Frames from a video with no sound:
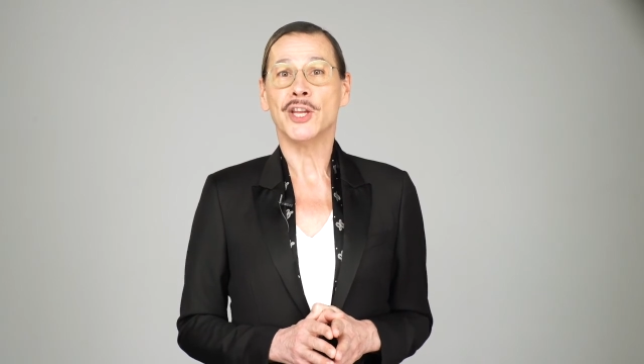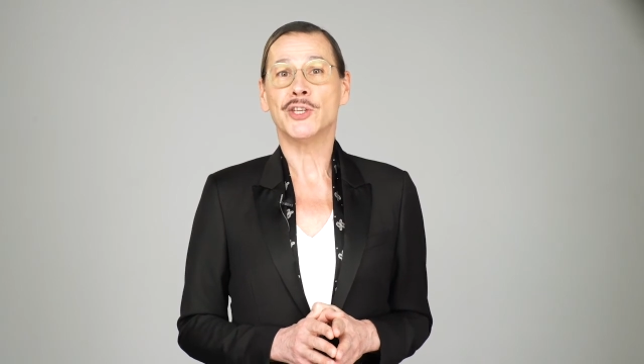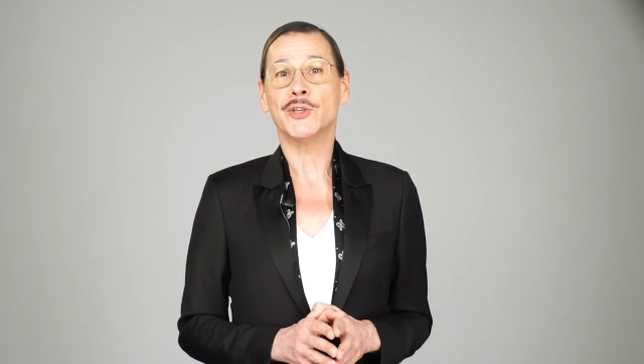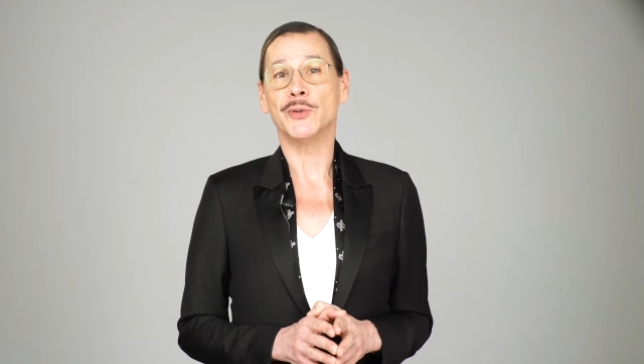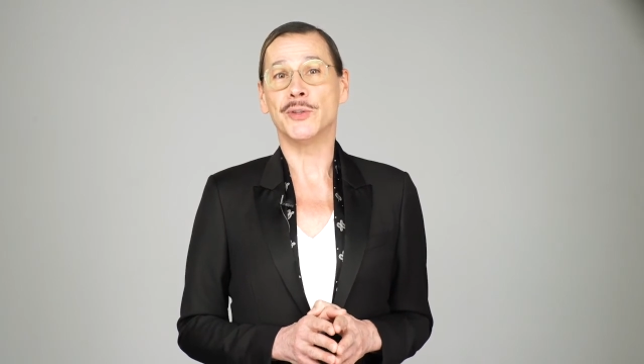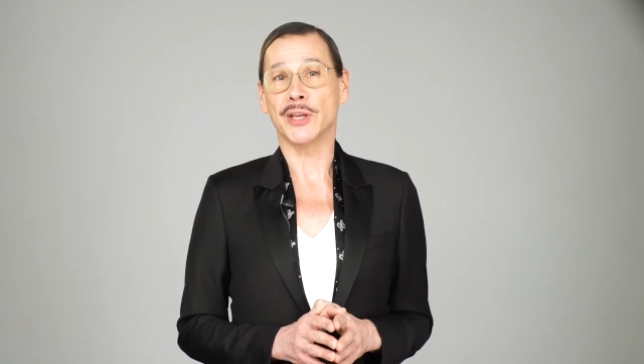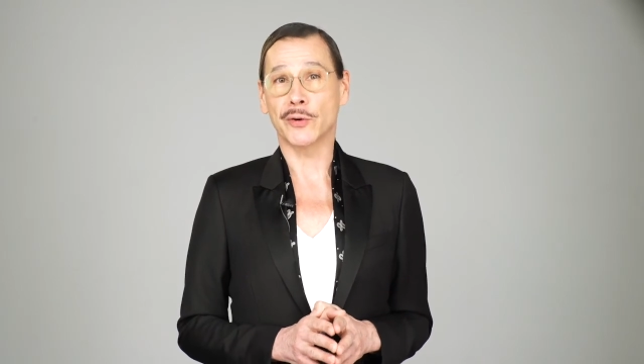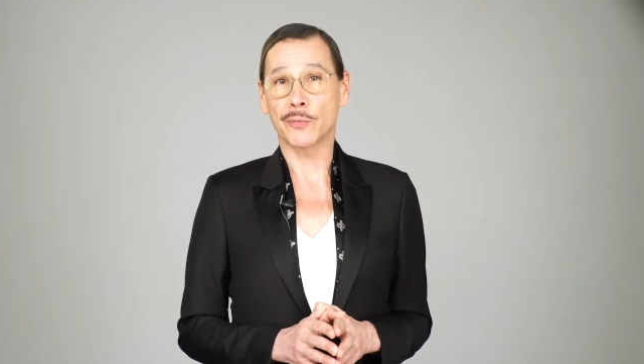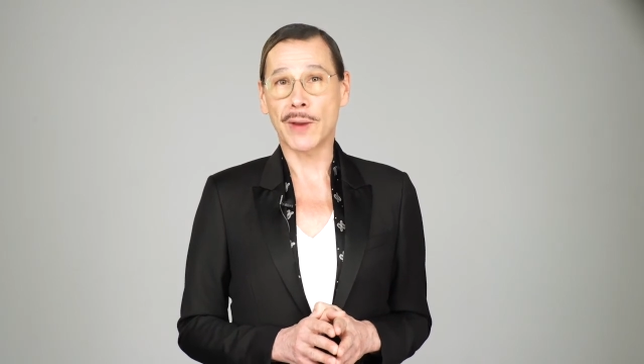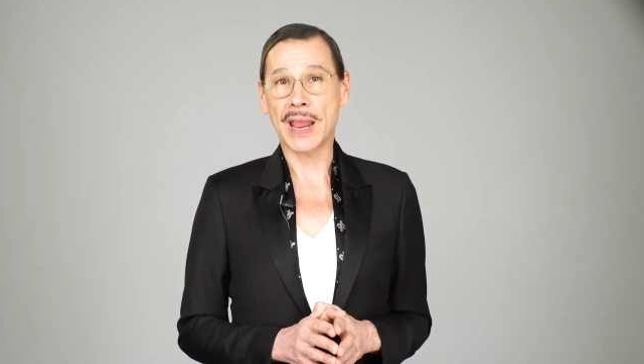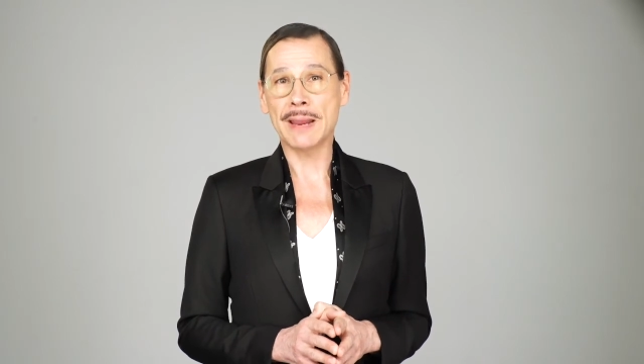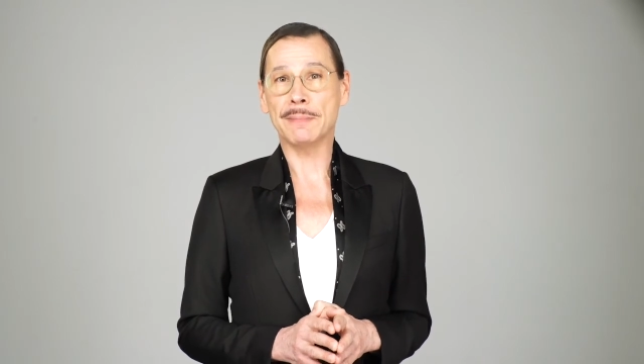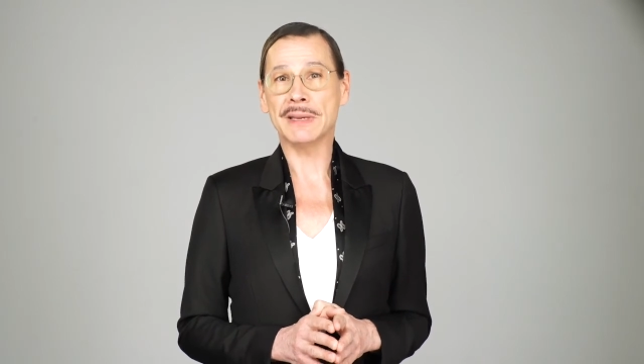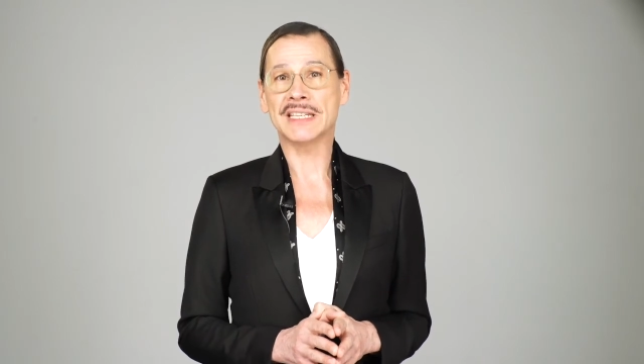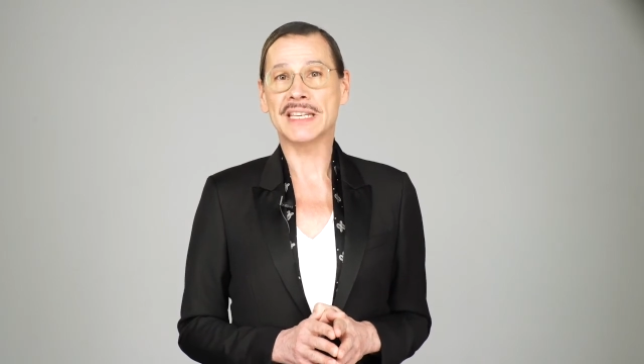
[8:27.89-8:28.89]
to the
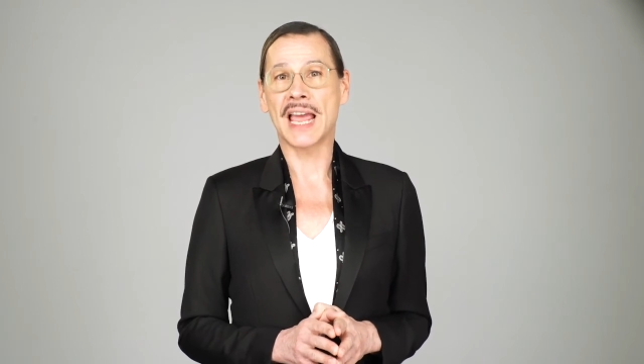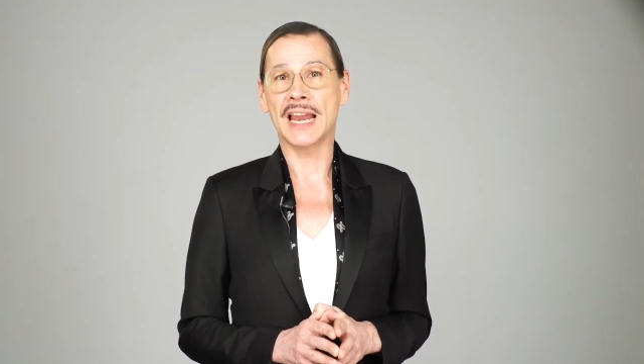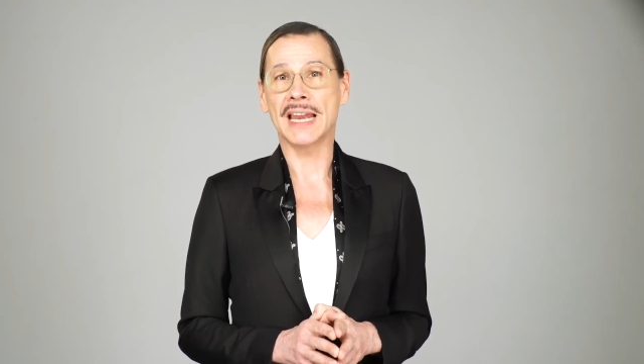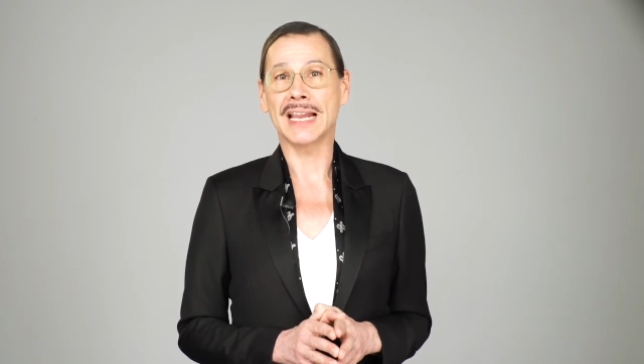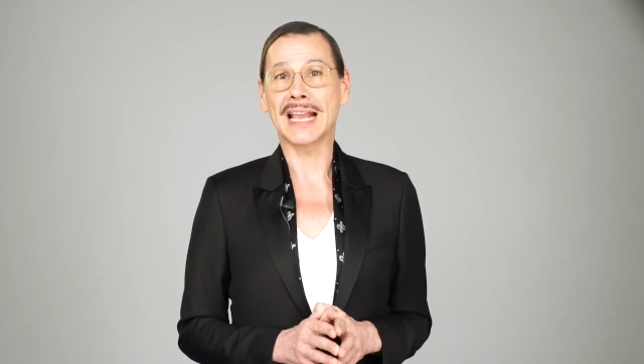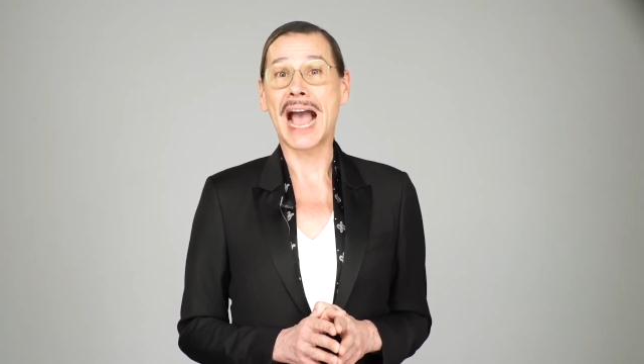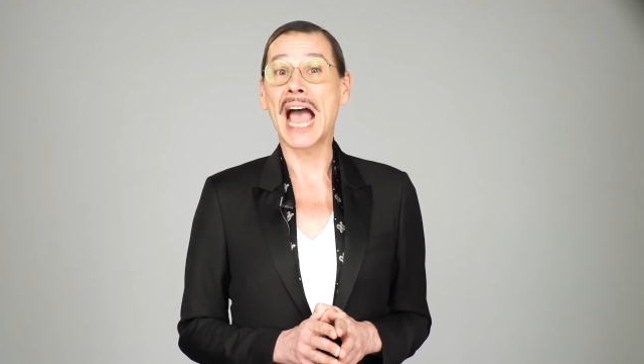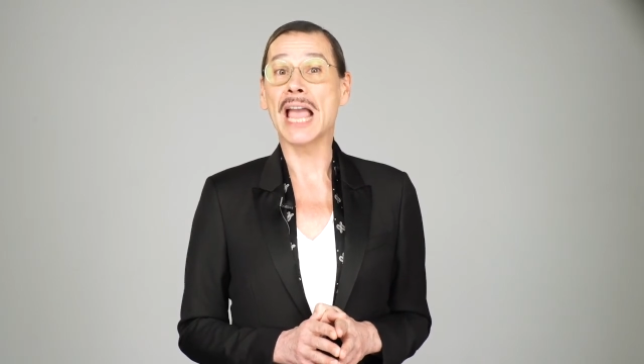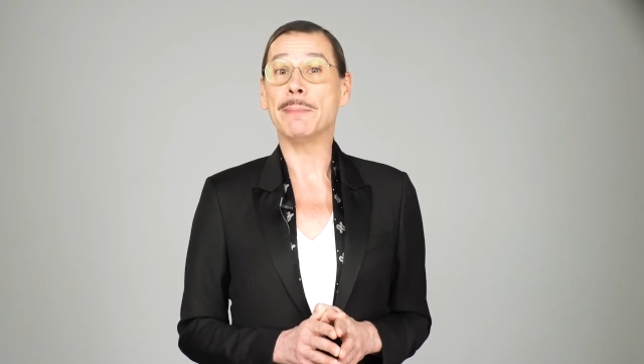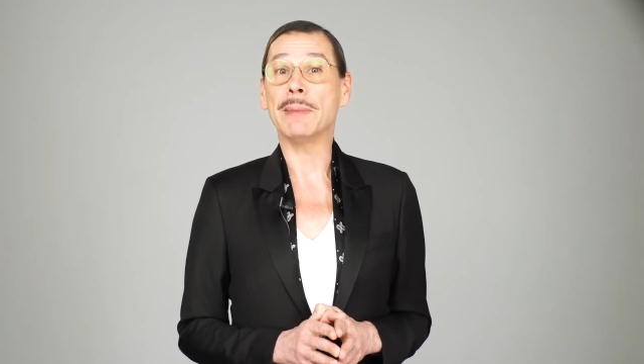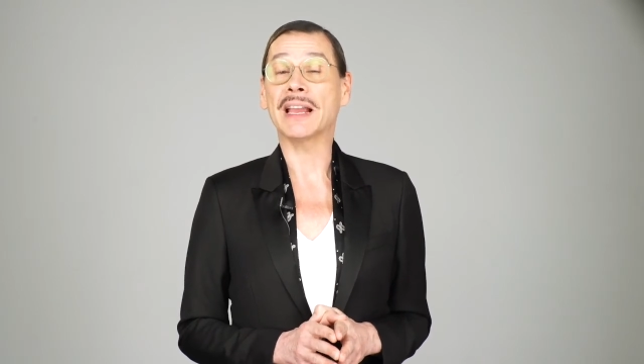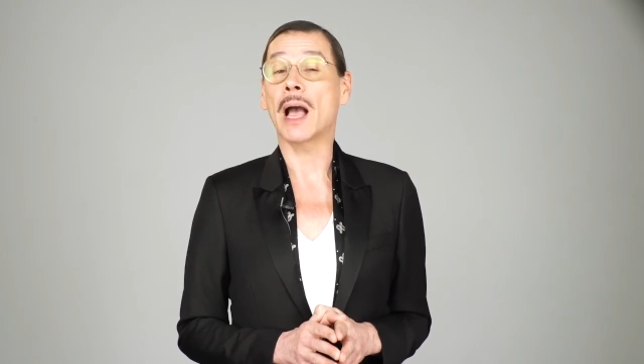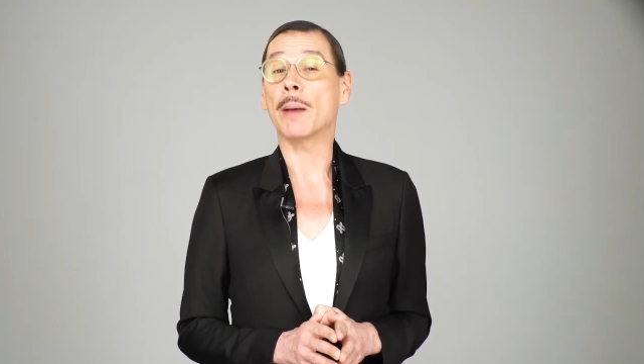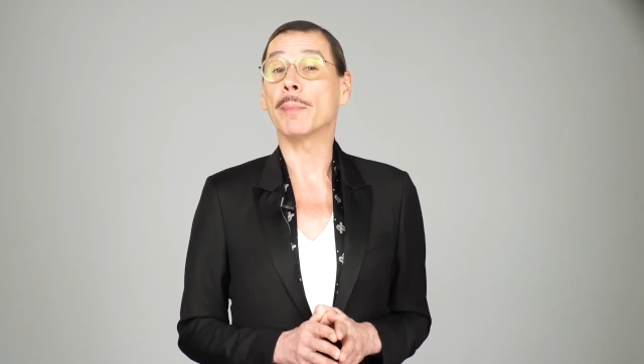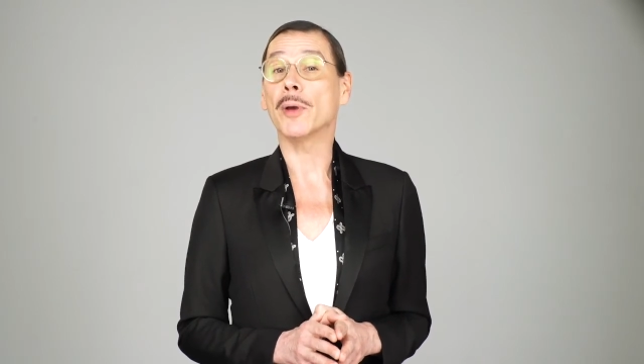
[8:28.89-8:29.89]
gray metallic eye
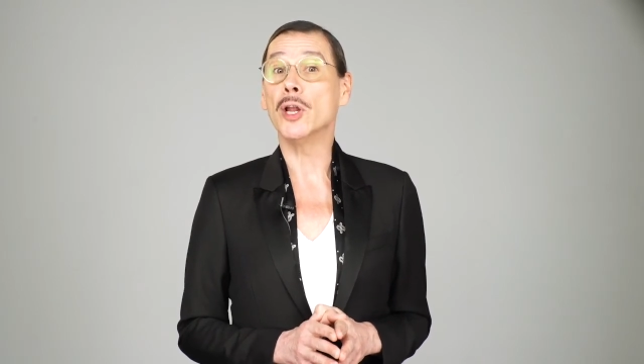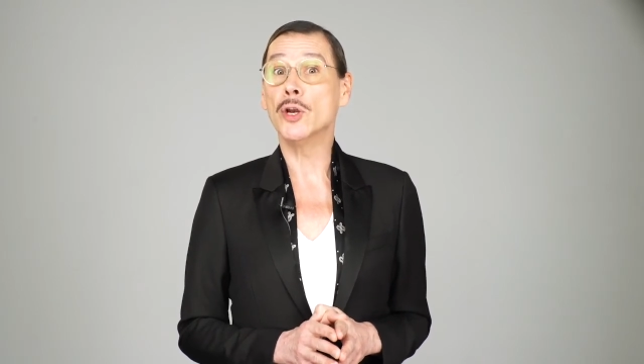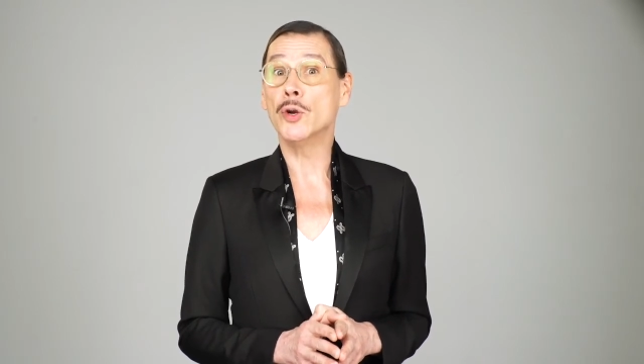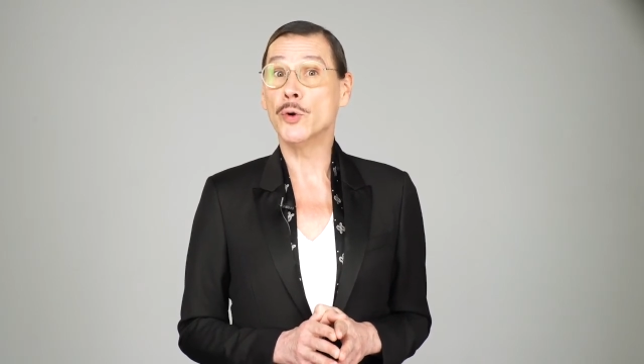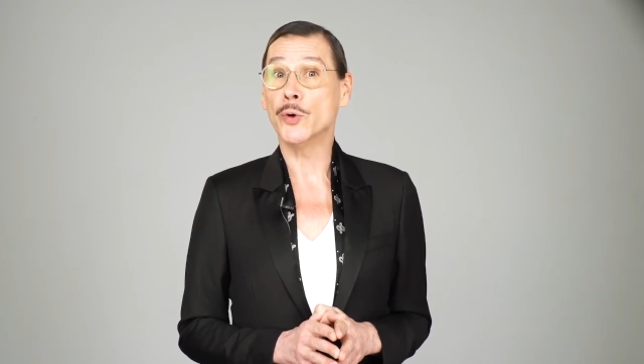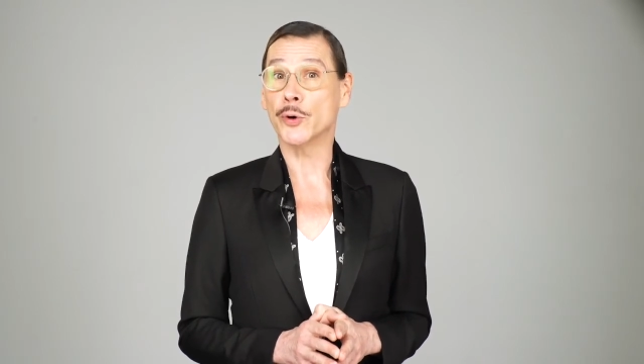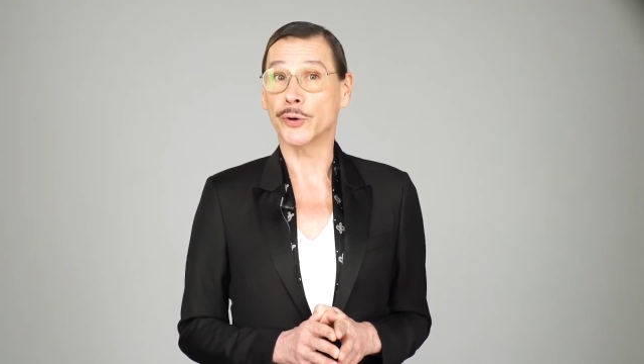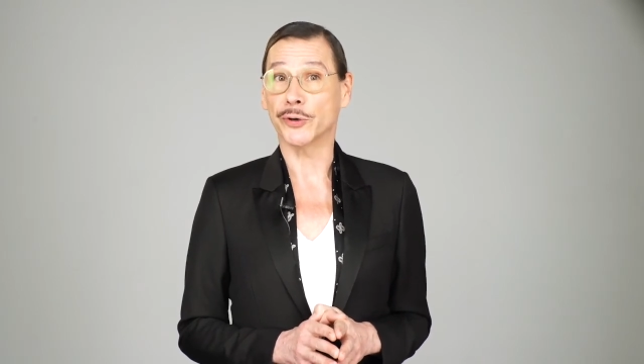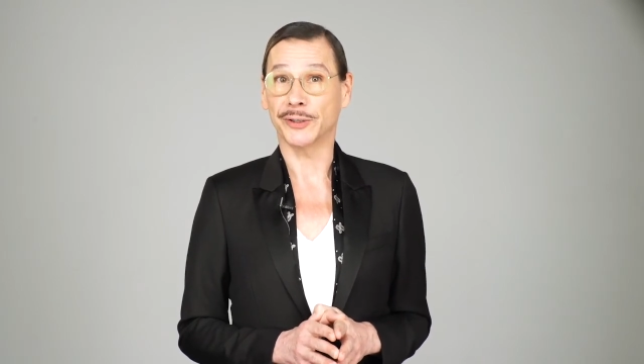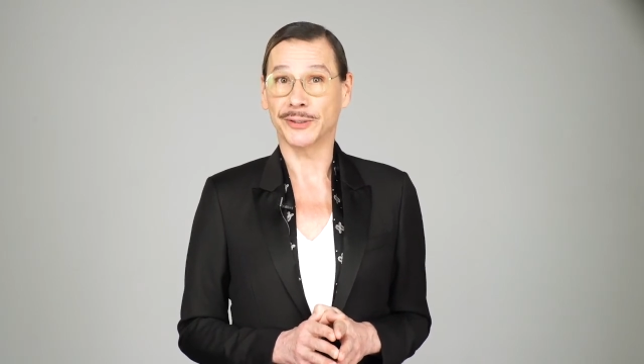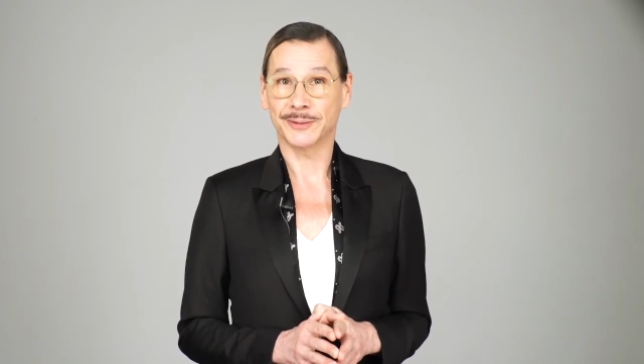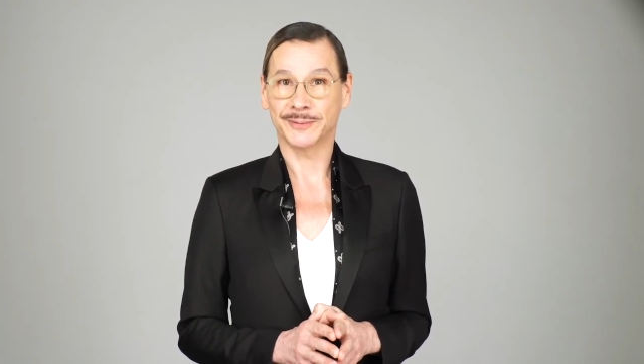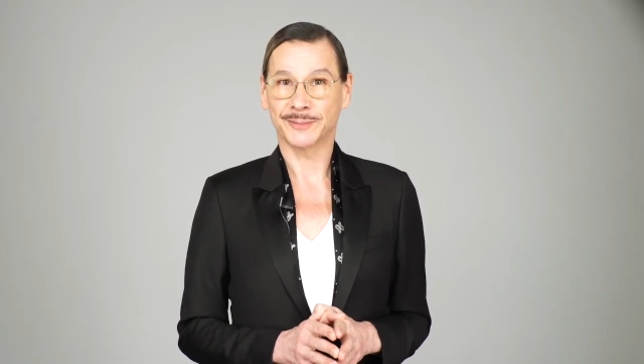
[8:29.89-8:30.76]
makeup allure.